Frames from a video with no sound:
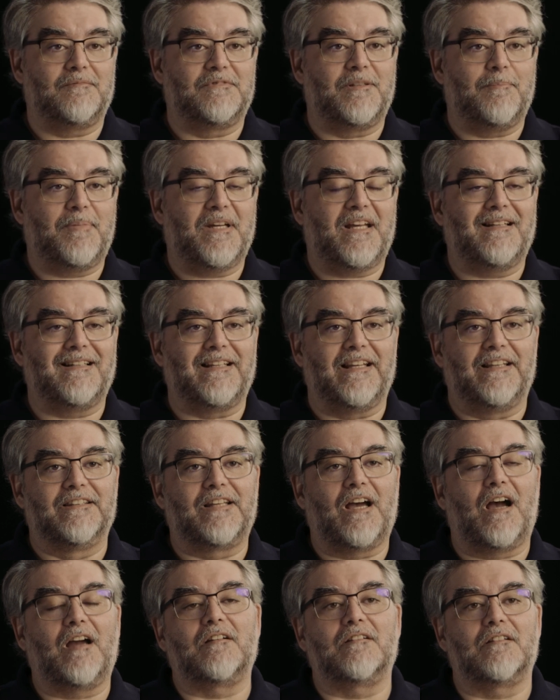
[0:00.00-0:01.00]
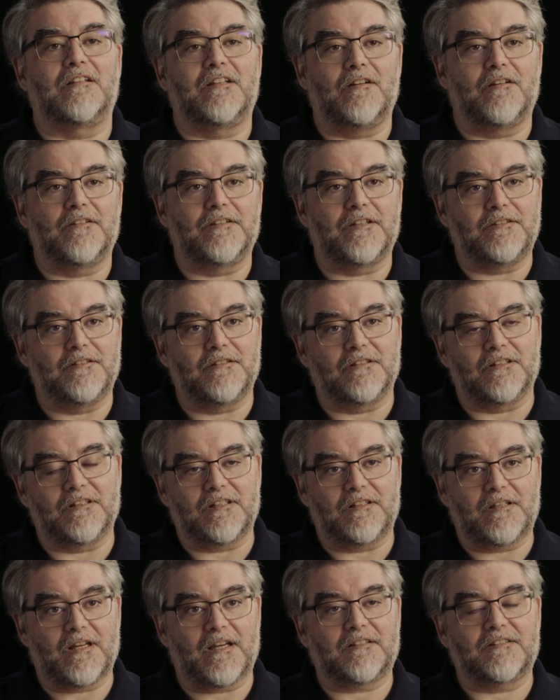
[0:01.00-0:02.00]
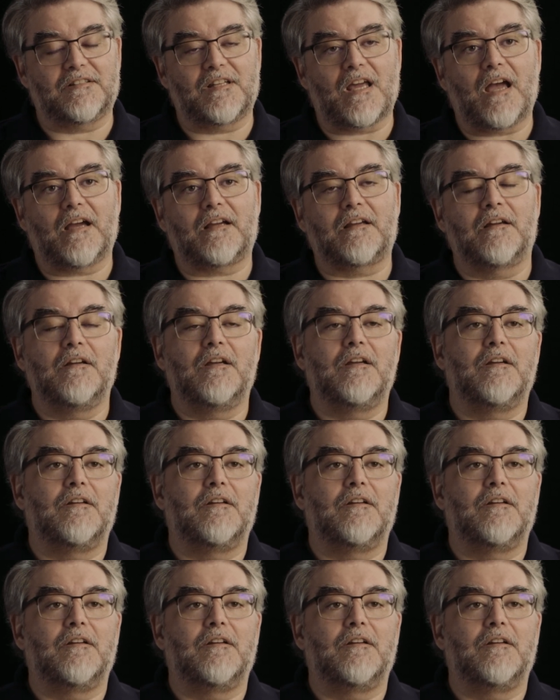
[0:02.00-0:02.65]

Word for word: depend entirely on the Unity tech stack.